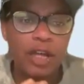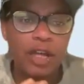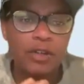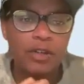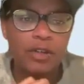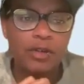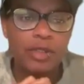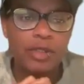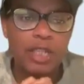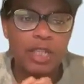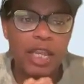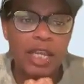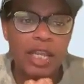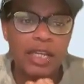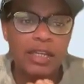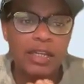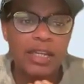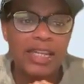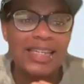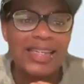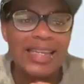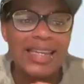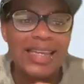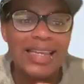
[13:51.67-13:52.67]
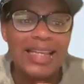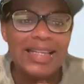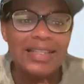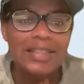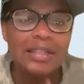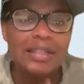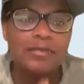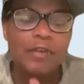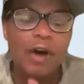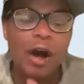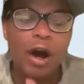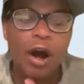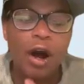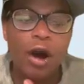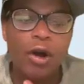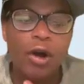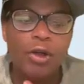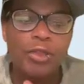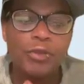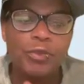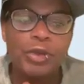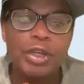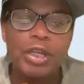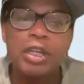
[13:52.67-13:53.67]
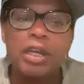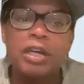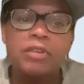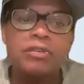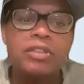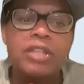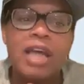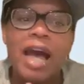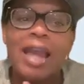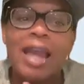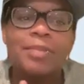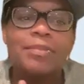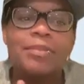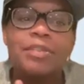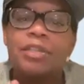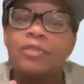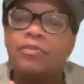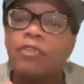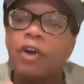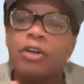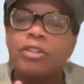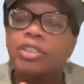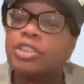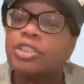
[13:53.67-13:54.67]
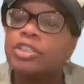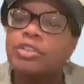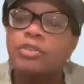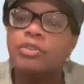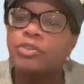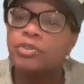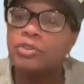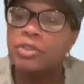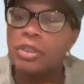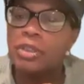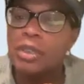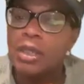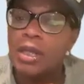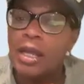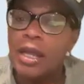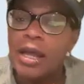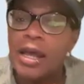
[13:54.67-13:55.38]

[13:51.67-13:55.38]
understanding the needs of all 3 types of our children.